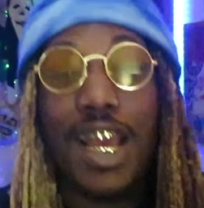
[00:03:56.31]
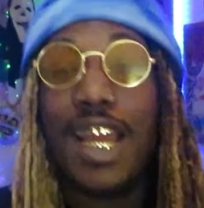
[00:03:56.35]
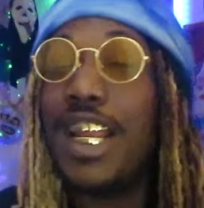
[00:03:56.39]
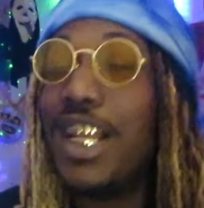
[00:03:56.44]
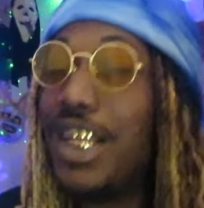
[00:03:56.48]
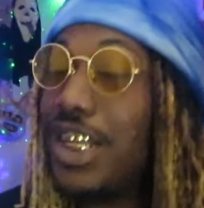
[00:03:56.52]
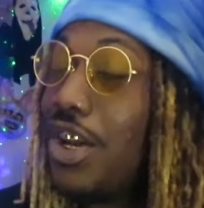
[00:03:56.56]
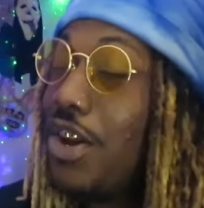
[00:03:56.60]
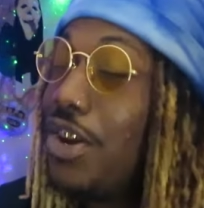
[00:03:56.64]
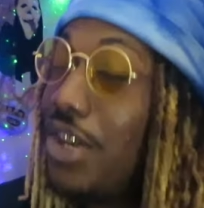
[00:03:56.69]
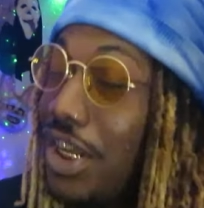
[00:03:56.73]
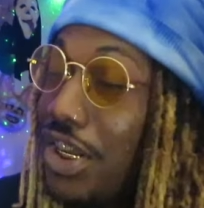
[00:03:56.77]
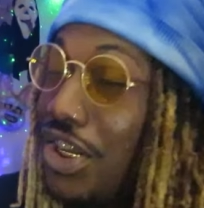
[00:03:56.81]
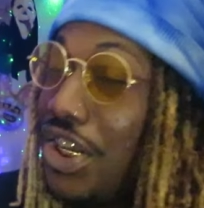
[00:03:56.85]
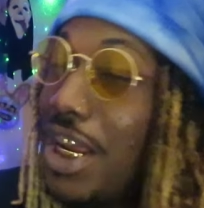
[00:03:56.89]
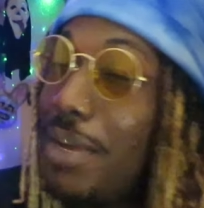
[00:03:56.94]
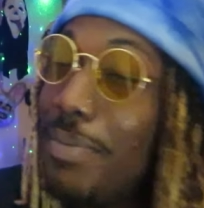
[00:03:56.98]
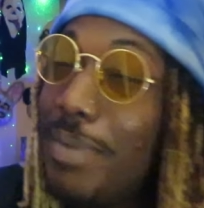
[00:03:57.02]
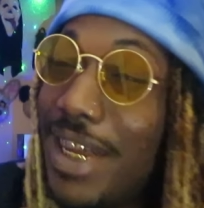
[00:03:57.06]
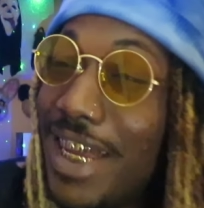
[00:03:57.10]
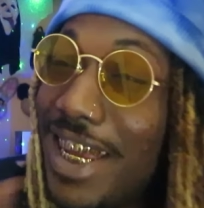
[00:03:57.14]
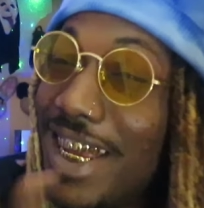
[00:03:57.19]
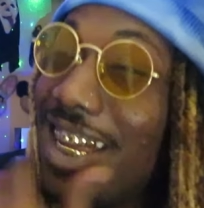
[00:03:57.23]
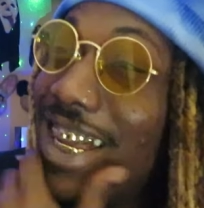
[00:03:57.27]
Cuddy turned to
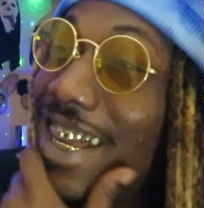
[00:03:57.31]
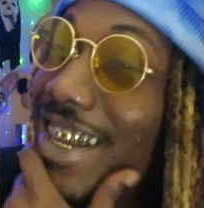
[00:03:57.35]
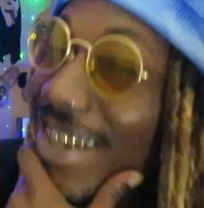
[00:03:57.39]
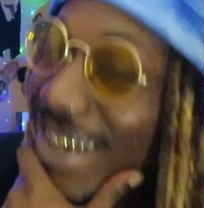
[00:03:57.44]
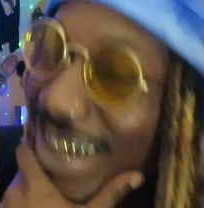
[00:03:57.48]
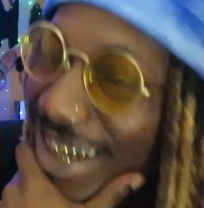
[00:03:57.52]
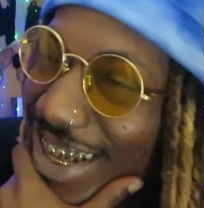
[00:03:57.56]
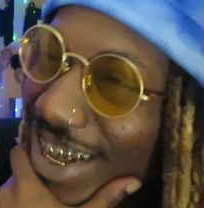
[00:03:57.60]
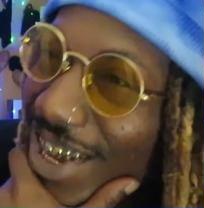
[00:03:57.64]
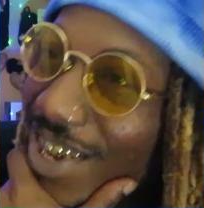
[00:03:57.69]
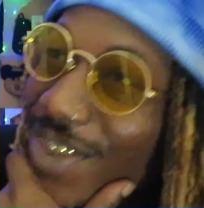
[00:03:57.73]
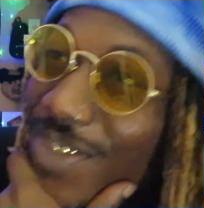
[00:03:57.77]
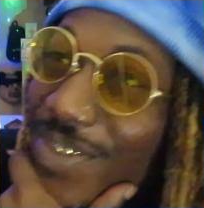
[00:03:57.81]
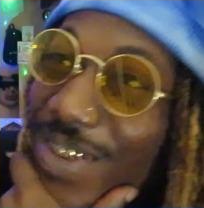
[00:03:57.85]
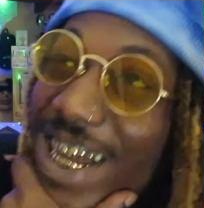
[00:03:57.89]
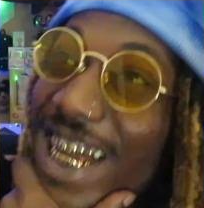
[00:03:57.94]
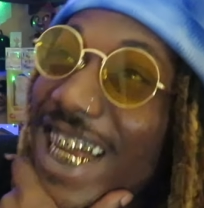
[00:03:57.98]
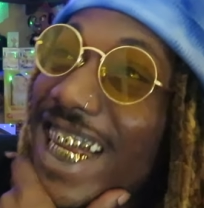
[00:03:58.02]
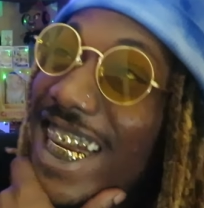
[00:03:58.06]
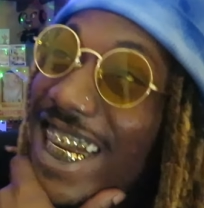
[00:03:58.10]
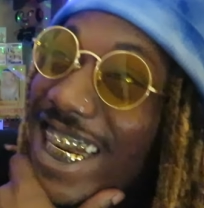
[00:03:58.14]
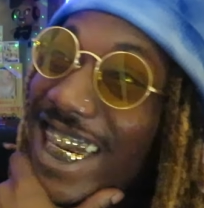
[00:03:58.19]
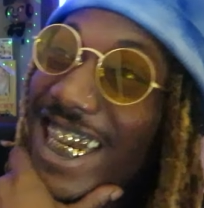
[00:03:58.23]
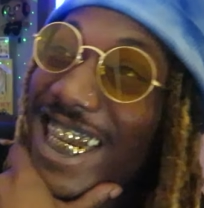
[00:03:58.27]
JBL. Oh
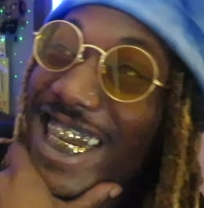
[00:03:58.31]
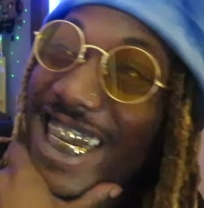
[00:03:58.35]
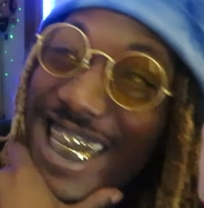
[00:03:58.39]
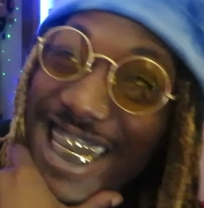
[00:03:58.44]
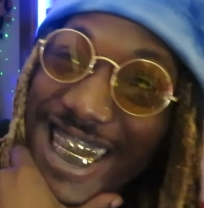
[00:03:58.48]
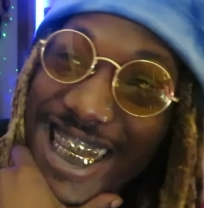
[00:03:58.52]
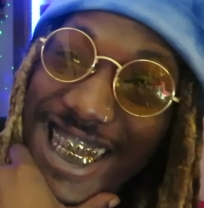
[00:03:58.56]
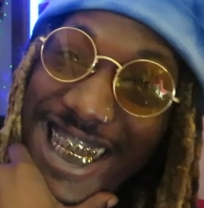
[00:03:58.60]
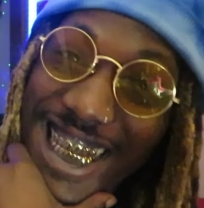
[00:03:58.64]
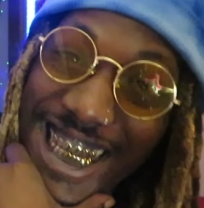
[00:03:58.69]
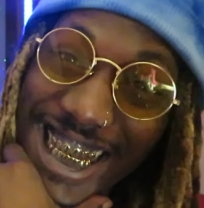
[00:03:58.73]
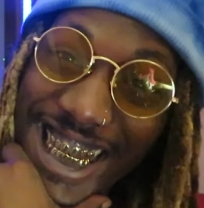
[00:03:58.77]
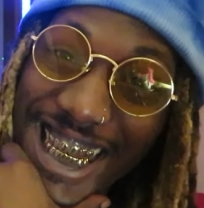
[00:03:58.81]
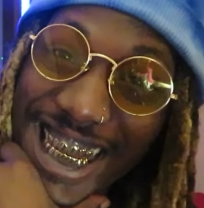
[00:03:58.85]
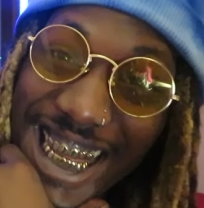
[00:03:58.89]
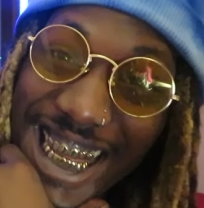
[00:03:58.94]
my goodness.